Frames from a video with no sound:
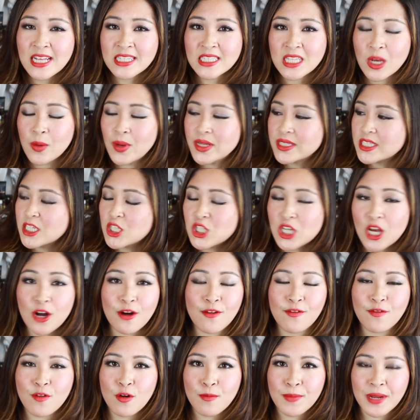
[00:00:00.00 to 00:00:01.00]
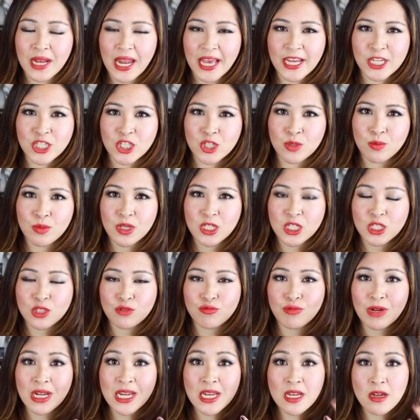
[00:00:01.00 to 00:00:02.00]
So it's a gel formulation, which
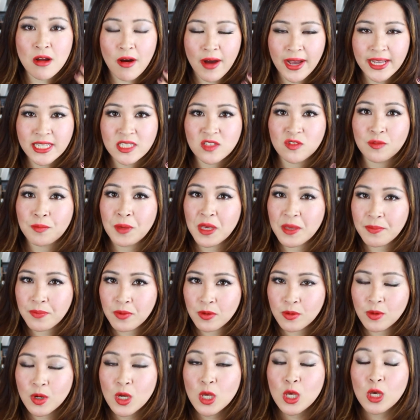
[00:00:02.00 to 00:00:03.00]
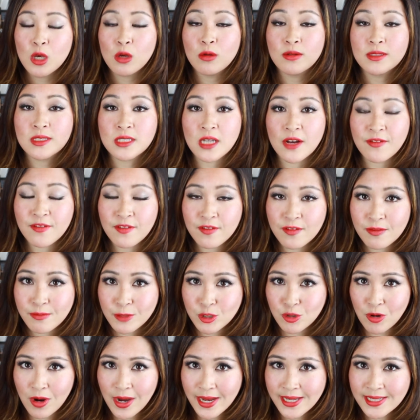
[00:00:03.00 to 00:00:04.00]
is really nice for people who suffer
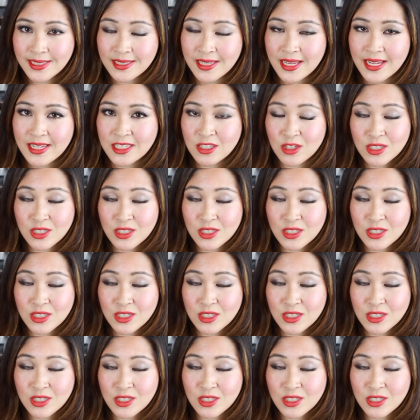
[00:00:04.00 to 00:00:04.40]
from dry skin.